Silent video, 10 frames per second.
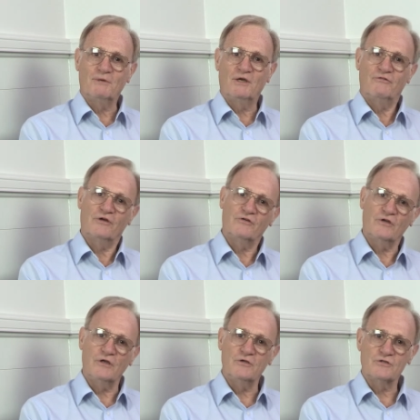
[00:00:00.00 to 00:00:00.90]
manufacturing
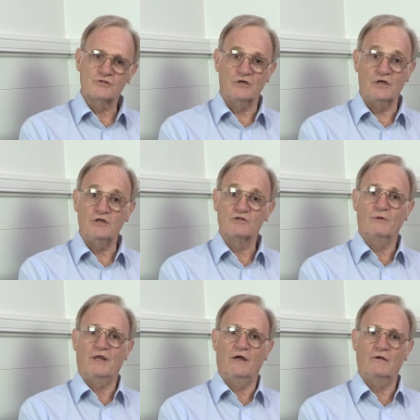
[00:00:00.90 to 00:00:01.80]
industry is
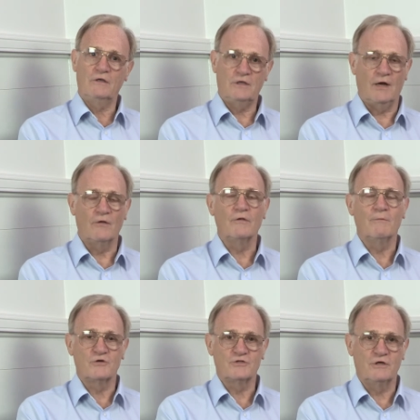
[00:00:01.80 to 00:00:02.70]
without doubt the
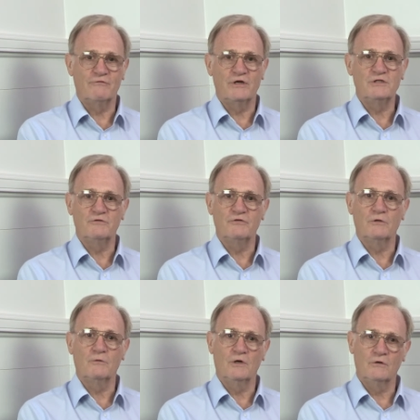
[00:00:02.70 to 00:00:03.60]
most innovative in the
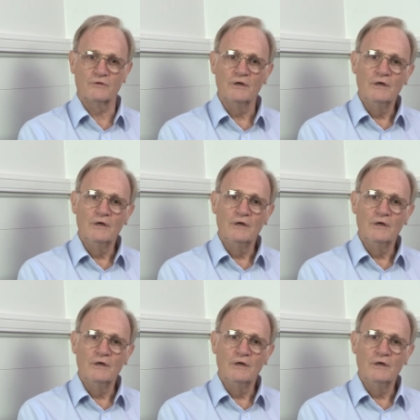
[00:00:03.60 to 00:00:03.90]
world,